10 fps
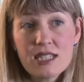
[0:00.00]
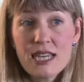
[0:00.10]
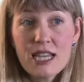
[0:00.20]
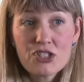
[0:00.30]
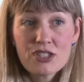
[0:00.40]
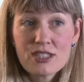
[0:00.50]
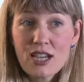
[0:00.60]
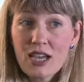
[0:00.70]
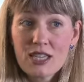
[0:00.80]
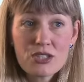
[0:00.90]
Teenagers'
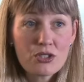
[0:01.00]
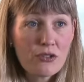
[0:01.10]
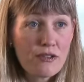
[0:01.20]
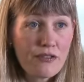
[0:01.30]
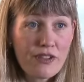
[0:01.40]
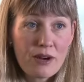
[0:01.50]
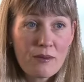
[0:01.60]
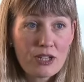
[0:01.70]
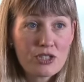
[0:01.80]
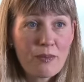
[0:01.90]
diets don't fare
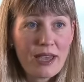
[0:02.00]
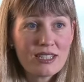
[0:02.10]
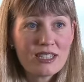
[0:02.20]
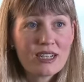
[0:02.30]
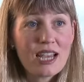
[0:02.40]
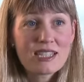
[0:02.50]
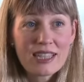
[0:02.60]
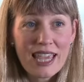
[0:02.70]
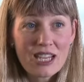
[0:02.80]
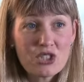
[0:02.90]
much better, as
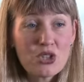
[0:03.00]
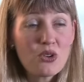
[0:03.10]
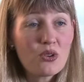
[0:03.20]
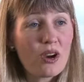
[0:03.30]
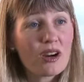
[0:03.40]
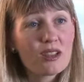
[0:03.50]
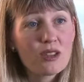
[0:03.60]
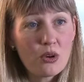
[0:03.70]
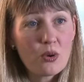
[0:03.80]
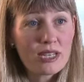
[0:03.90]
they too are
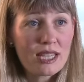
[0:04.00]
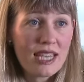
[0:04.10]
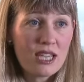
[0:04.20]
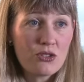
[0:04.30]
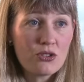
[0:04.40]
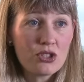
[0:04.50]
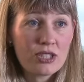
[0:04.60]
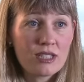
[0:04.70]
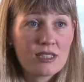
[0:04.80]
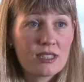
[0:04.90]
low in key
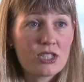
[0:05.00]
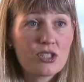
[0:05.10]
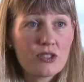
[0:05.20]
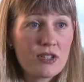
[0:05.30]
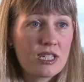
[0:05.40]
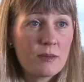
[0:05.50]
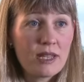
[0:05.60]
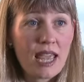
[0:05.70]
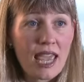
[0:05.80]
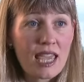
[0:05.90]
nutrients such as
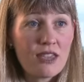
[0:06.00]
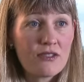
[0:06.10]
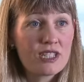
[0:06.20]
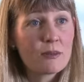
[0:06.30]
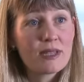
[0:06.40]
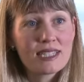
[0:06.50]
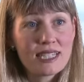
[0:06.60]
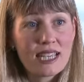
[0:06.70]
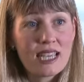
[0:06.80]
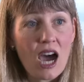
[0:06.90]
vitamin A, vitamin
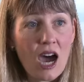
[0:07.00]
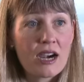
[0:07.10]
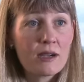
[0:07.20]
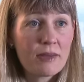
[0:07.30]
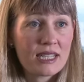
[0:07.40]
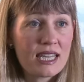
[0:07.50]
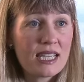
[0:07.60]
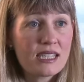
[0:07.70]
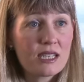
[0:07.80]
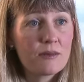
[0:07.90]
D, iron,
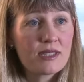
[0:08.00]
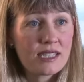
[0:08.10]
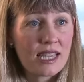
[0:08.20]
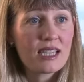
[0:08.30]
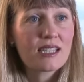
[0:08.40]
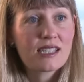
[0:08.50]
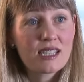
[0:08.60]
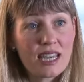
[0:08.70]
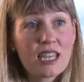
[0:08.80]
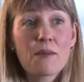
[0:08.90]
magnesium, zinc,
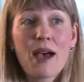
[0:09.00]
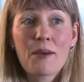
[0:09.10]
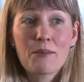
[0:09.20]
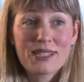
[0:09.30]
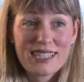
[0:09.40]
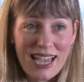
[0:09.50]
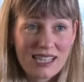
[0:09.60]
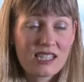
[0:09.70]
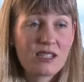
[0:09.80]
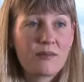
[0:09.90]
selenium and
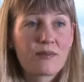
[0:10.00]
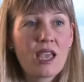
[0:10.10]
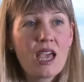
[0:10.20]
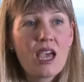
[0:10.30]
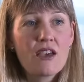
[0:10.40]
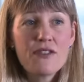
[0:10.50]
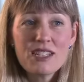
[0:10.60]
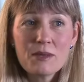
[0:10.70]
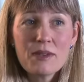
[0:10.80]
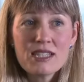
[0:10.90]
potassium.
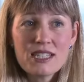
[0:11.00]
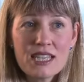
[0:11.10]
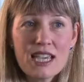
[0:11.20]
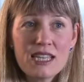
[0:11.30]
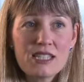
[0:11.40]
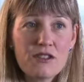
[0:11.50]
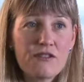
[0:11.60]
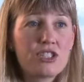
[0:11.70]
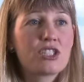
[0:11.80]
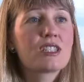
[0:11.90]
Vitamin D
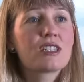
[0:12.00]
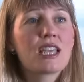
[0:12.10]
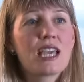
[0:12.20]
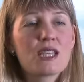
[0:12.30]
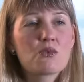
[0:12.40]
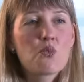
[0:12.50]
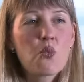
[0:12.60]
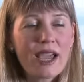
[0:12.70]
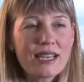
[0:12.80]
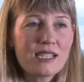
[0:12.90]
insufficiency is
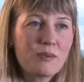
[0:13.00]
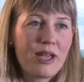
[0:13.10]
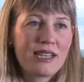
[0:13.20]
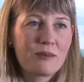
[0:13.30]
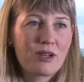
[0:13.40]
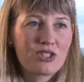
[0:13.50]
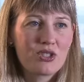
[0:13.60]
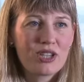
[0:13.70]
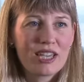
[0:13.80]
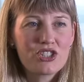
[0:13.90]
widespread
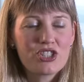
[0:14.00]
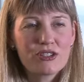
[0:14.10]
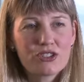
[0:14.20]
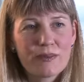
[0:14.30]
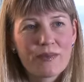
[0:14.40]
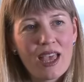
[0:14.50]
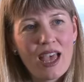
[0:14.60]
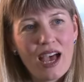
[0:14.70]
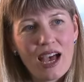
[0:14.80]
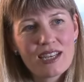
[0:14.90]
amongst UK children,
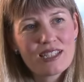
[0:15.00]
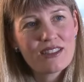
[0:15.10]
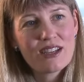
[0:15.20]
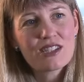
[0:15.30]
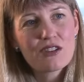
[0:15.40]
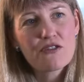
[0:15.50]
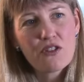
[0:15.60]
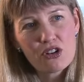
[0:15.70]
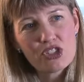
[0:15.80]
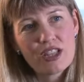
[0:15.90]
and there is
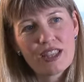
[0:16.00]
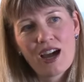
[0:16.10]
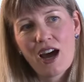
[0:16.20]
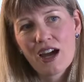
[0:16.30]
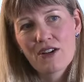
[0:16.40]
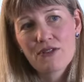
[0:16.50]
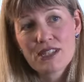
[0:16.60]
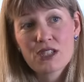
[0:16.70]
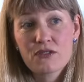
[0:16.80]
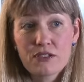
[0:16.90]
unfortunately a higher
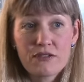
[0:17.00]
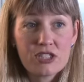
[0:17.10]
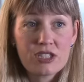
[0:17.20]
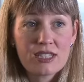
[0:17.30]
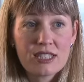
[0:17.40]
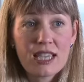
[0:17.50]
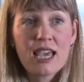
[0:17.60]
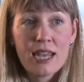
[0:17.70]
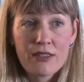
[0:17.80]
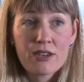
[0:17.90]
risk of deficiency
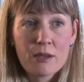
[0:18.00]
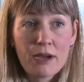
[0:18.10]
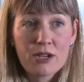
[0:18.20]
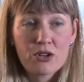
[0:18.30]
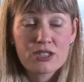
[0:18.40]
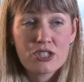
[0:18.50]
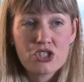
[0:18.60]
in ethnic minority